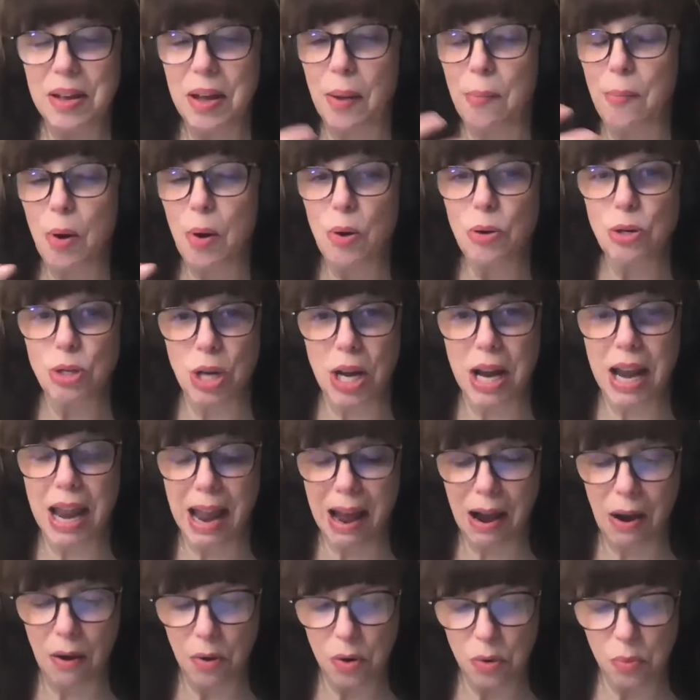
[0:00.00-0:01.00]
emotion
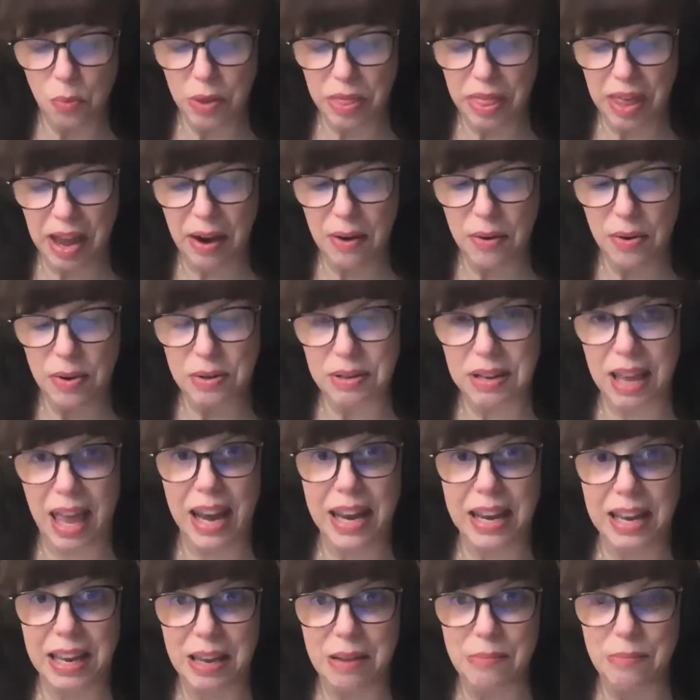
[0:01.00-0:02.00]
out without
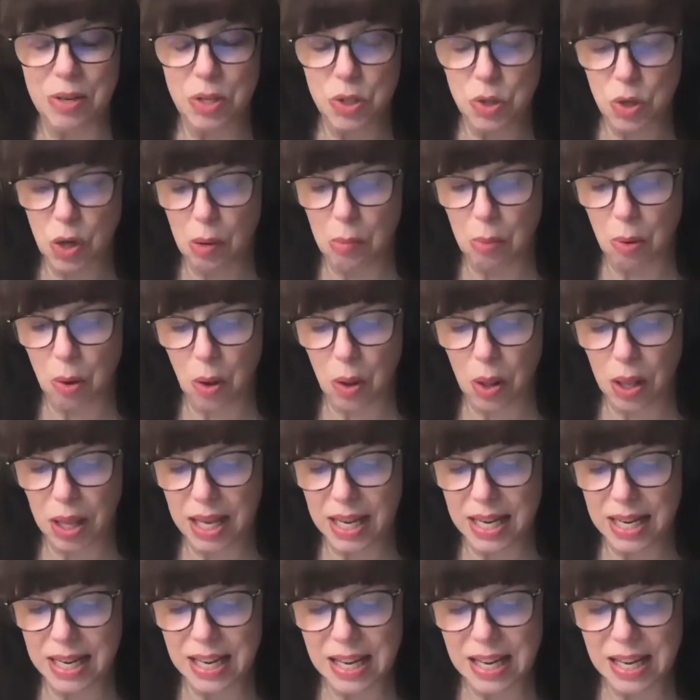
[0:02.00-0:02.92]
getting him in trouble.